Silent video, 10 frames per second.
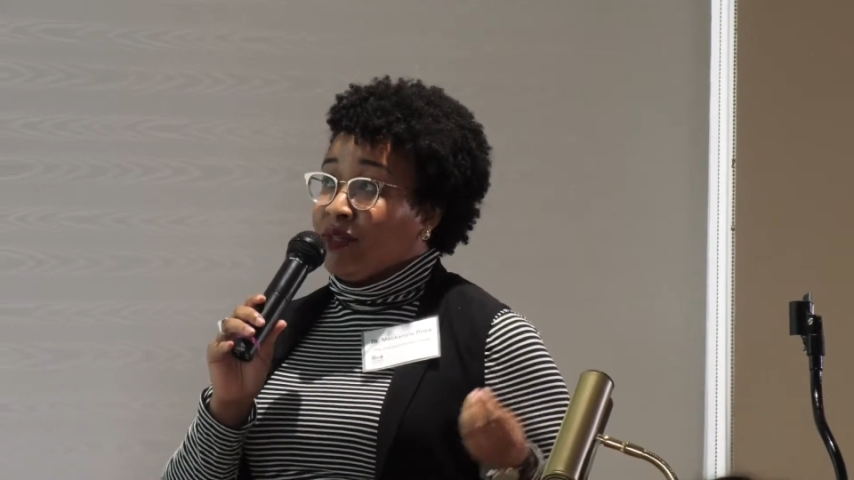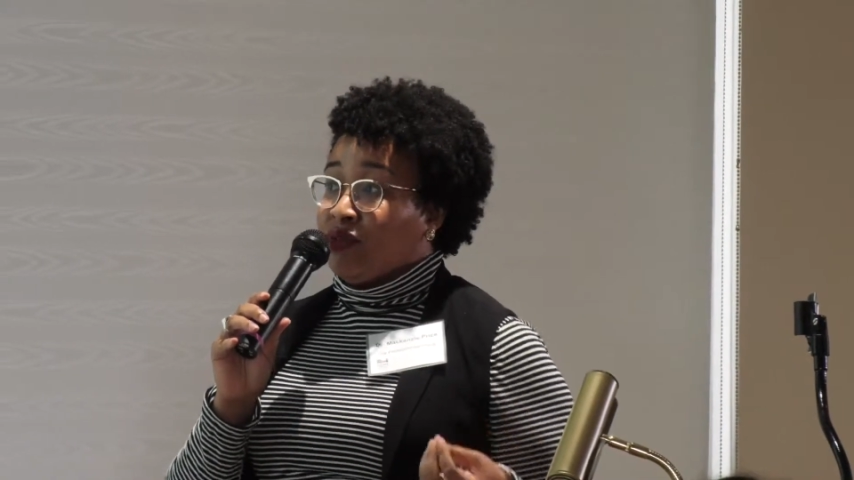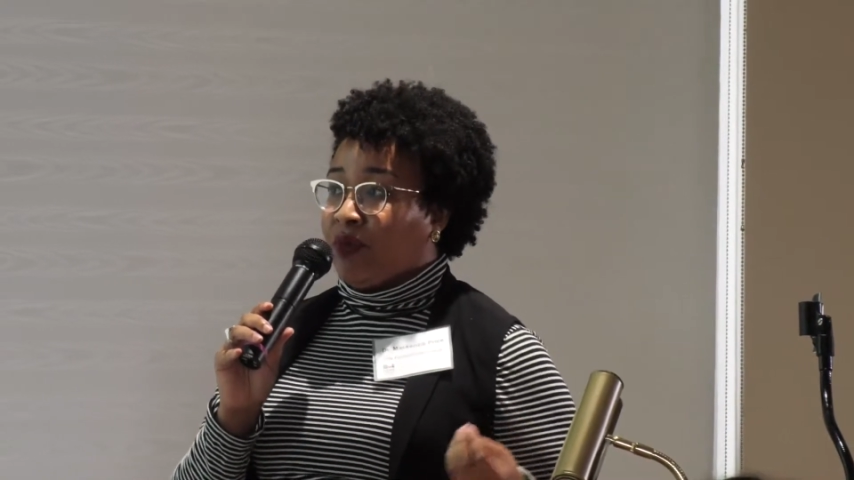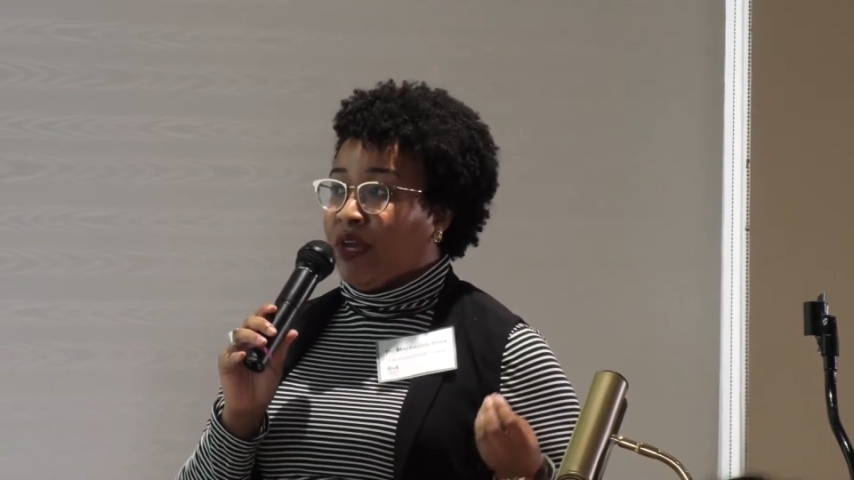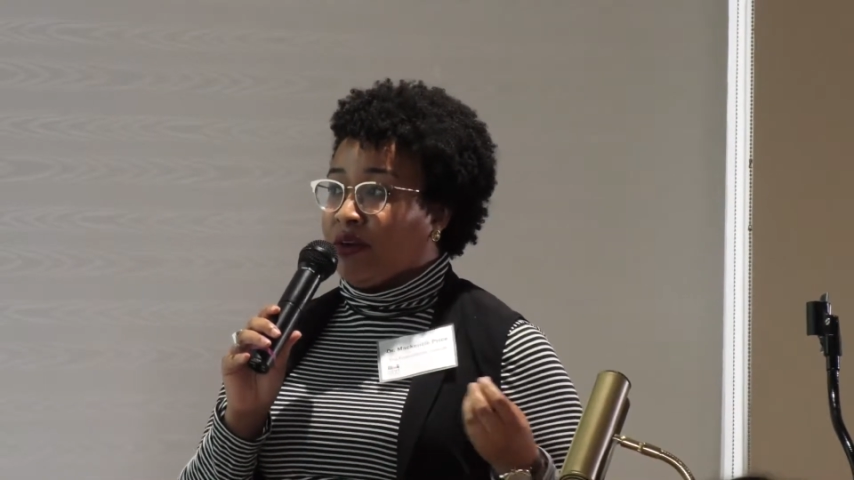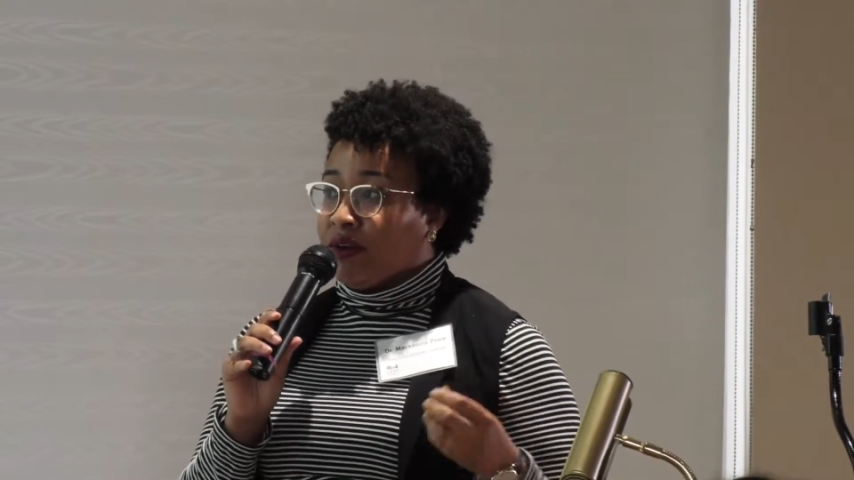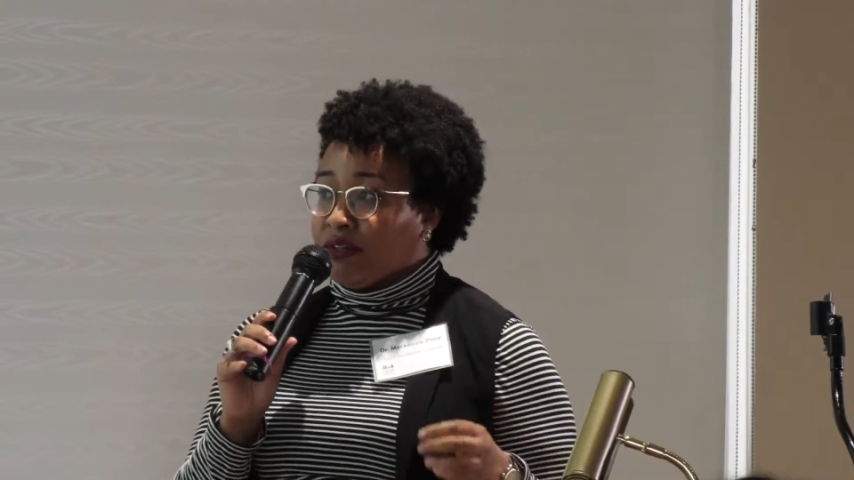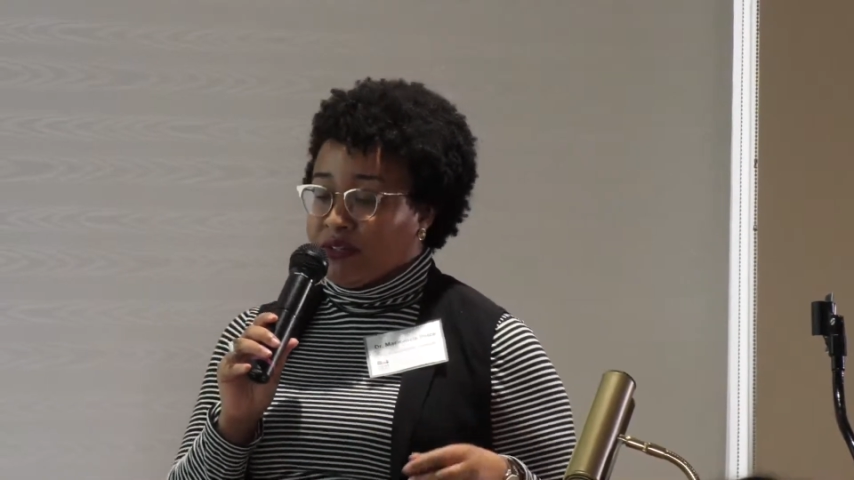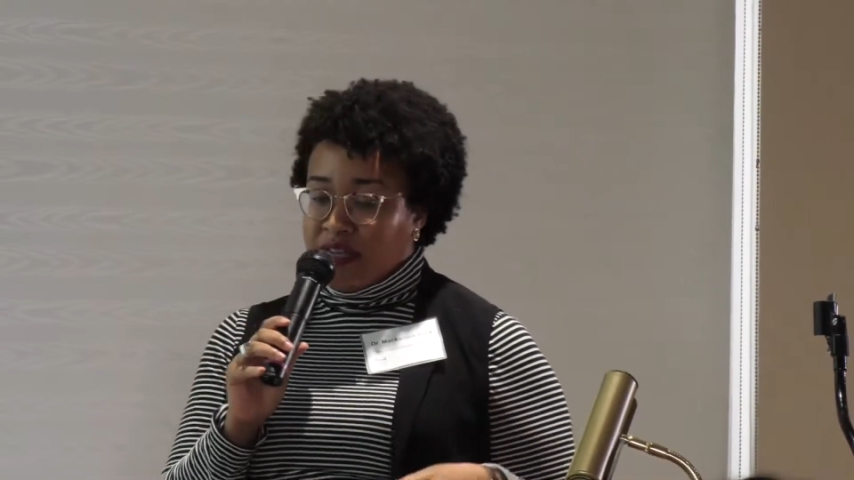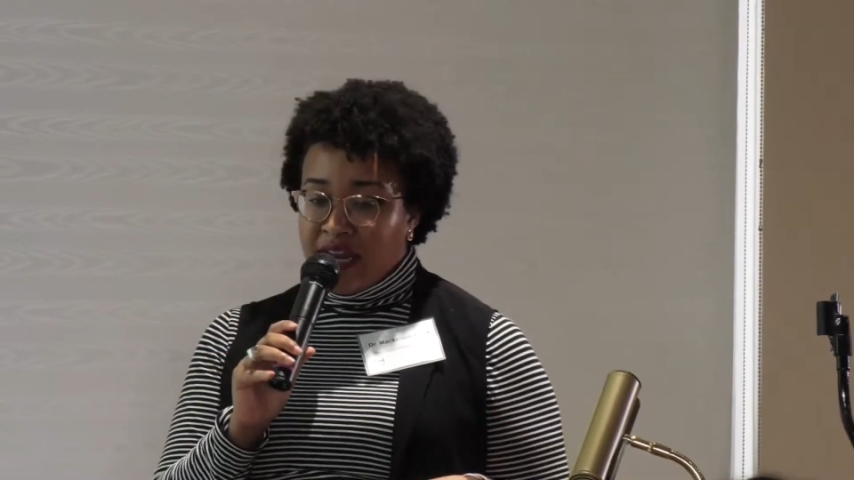between
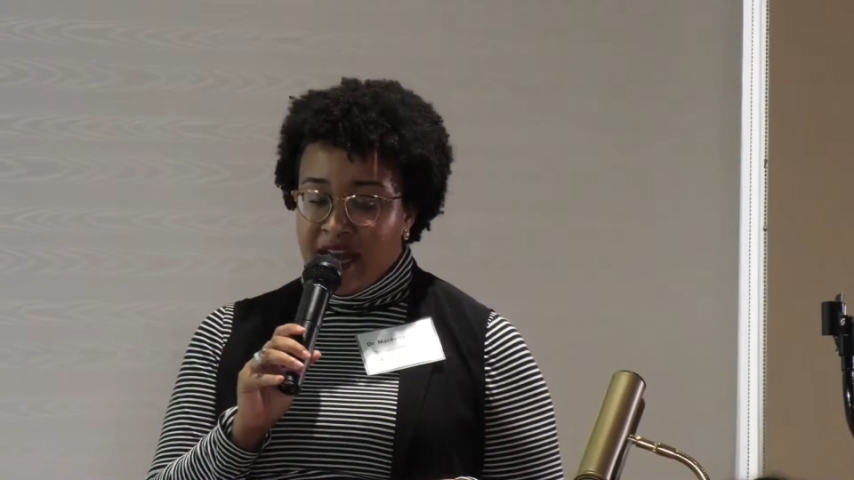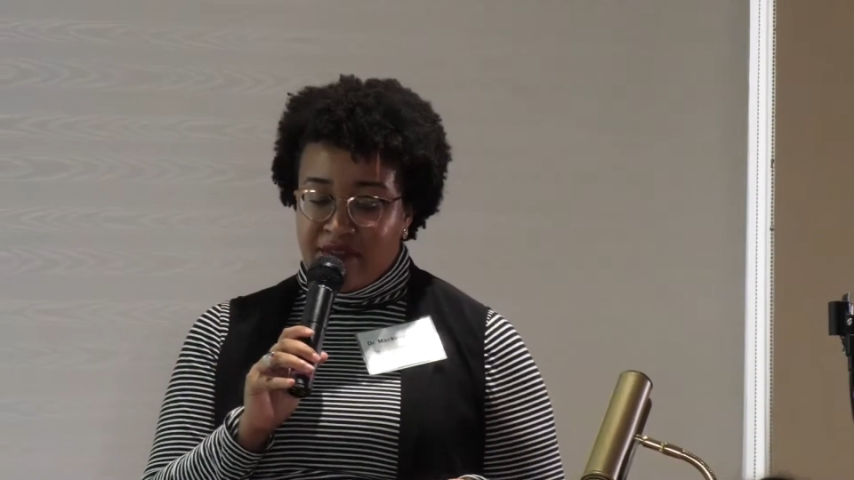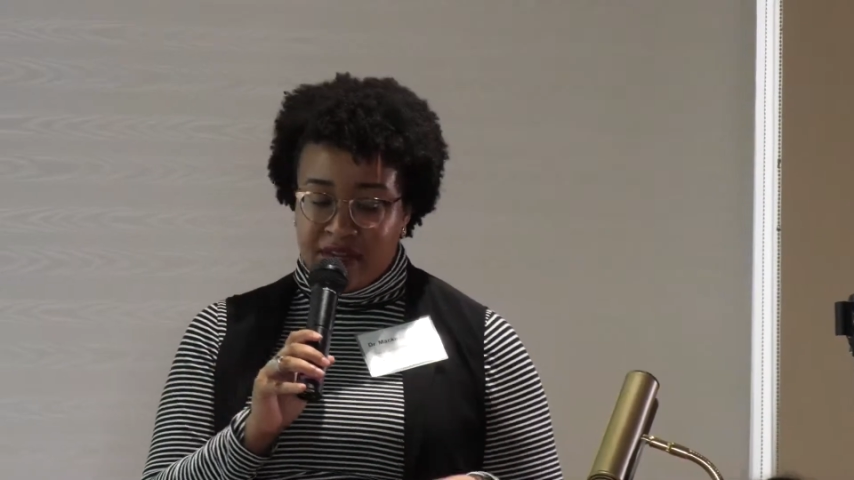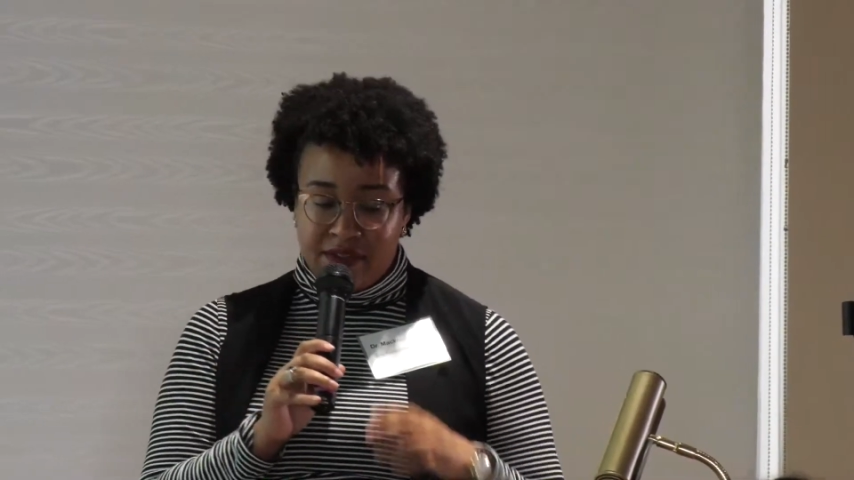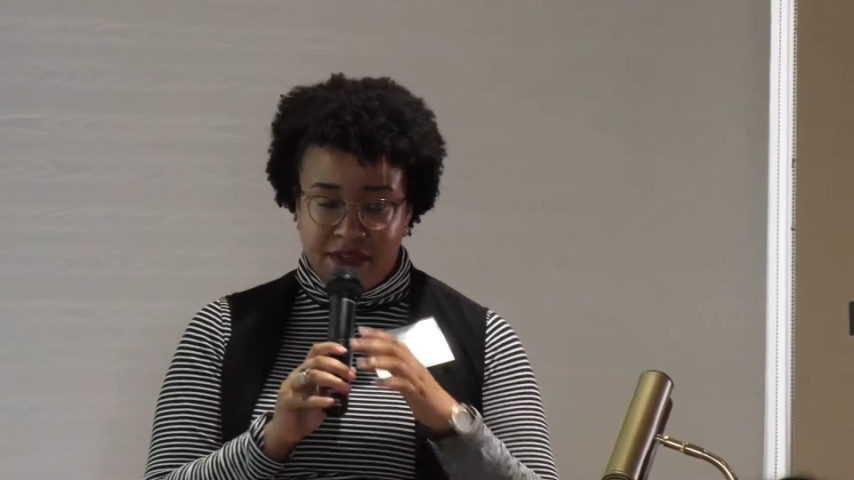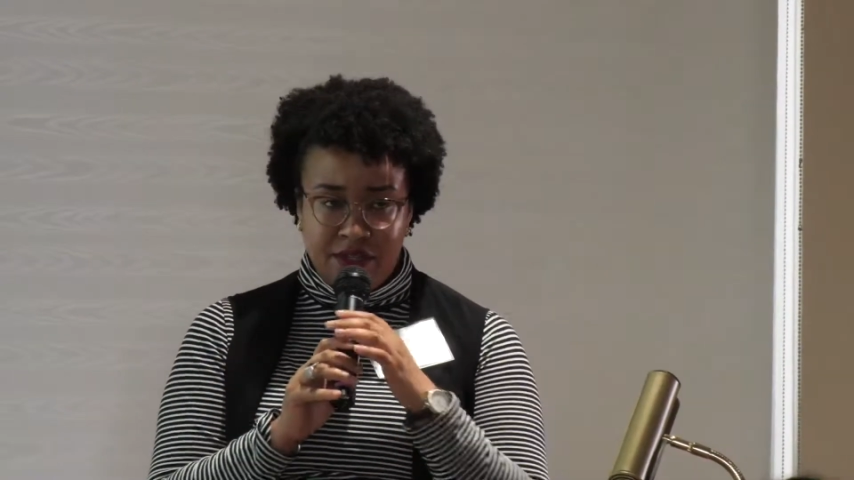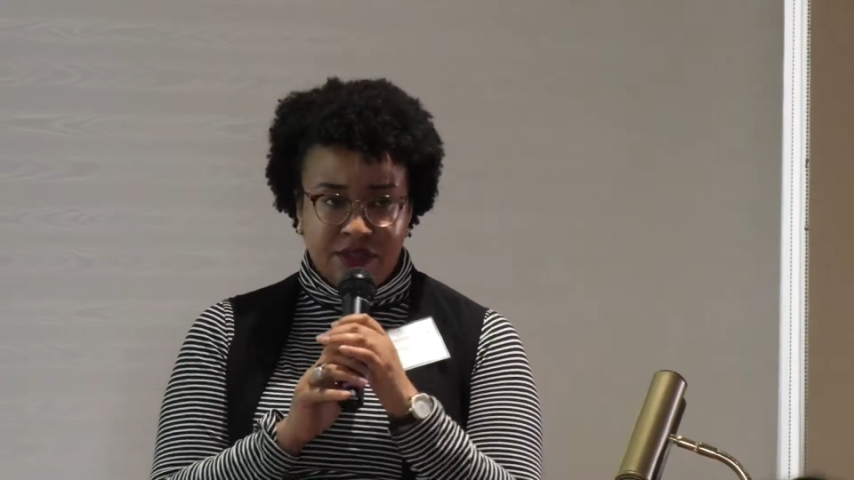urgency and efficacy.